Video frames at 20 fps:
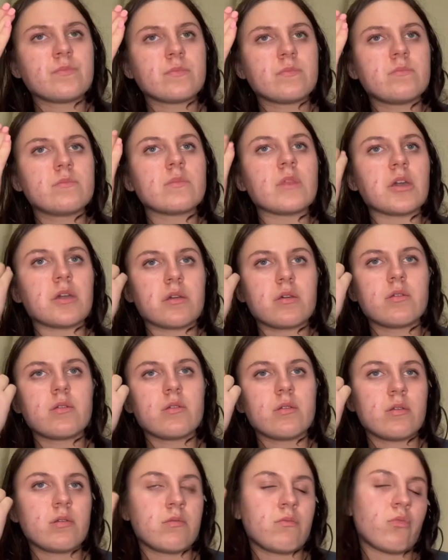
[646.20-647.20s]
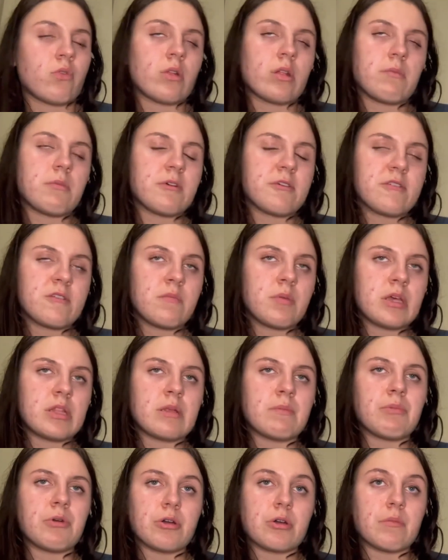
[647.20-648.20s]
Like, well, it must have been the
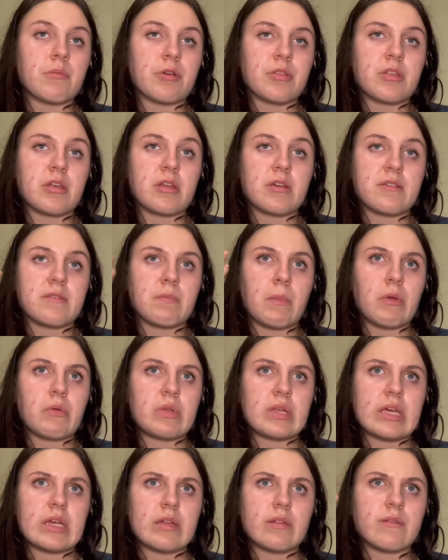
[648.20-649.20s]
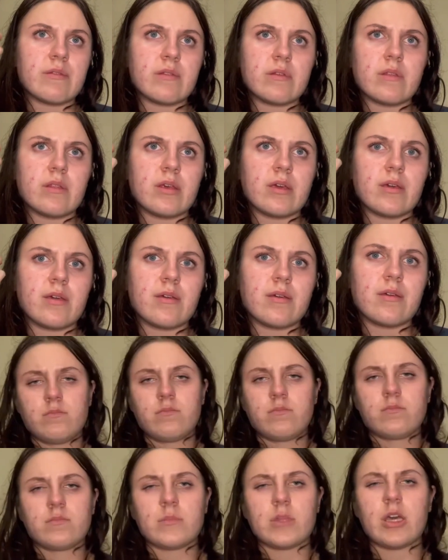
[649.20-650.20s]
bergamot that I smelled instantly.
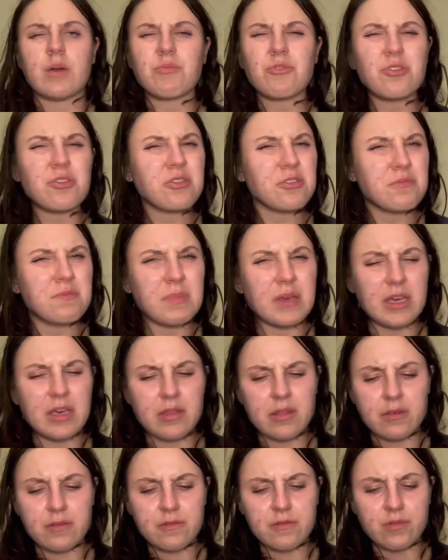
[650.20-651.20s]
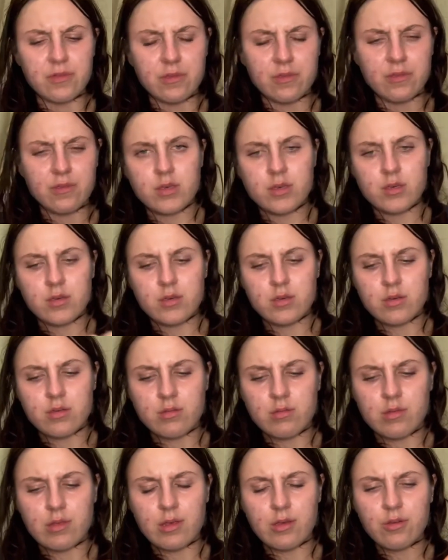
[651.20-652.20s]
I'm gonna compare these two.
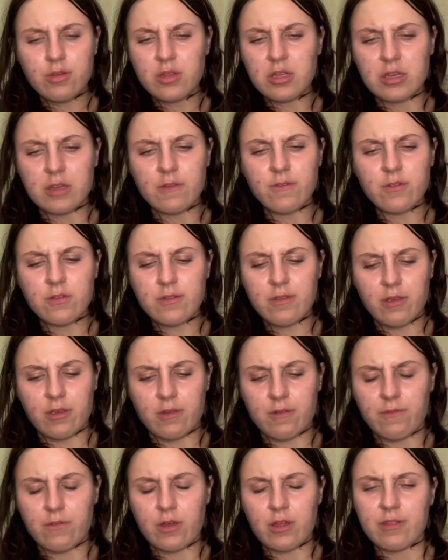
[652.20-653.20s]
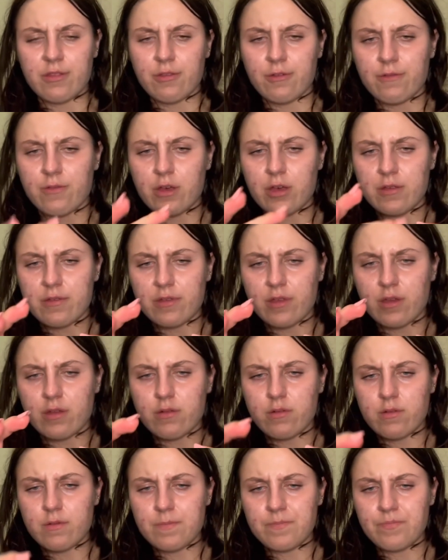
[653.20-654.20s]
The only difference I can find so far is that...
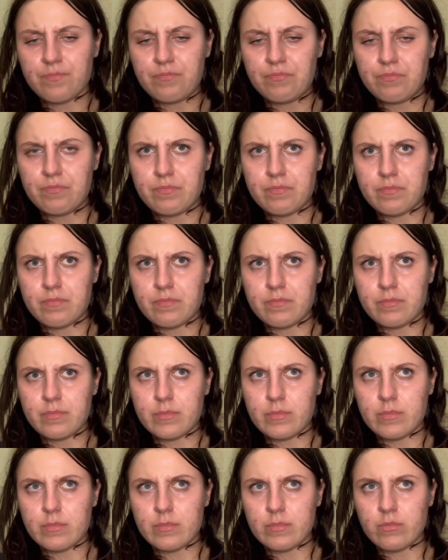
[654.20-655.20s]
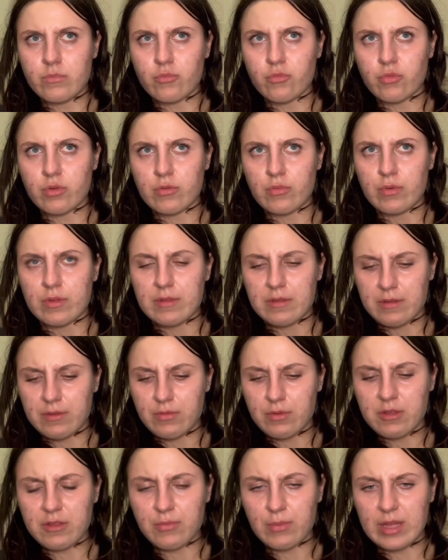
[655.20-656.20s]
What's this one?
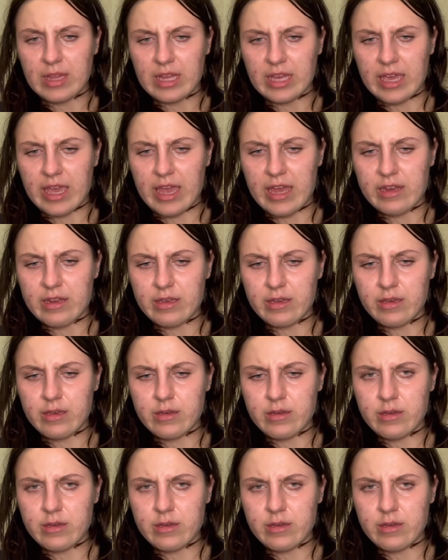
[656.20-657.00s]
Sweet Like Candy.